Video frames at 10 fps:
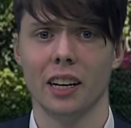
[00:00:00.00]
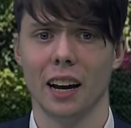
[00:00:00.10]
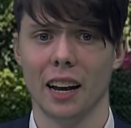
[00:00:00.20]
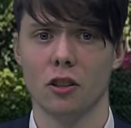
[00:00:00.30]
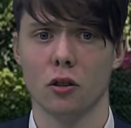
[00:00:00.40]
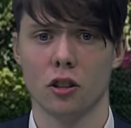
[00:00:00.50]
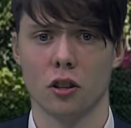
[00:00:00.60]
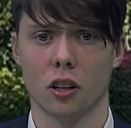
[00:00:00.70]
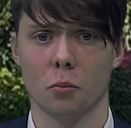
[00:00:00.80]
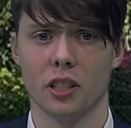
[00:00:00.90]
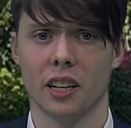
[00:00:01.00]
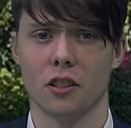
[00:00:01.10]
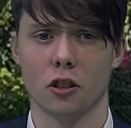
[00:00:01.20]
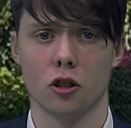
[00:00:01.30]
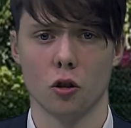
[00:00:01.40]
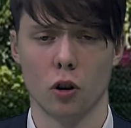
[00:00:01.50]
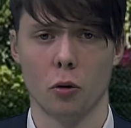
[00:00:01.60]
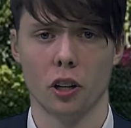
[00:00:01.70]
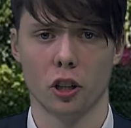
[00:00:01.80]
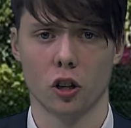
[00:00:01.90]
into the circumstances
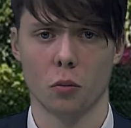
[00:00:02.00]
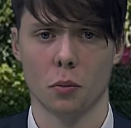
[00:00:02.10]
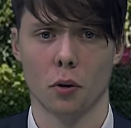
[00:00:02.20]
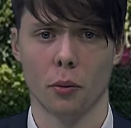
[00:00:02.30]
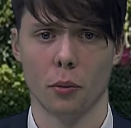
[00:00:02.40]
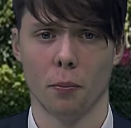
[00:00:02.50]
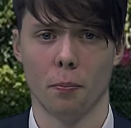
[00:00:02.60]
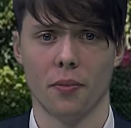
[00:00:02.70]
surrounding Sharp's appointment.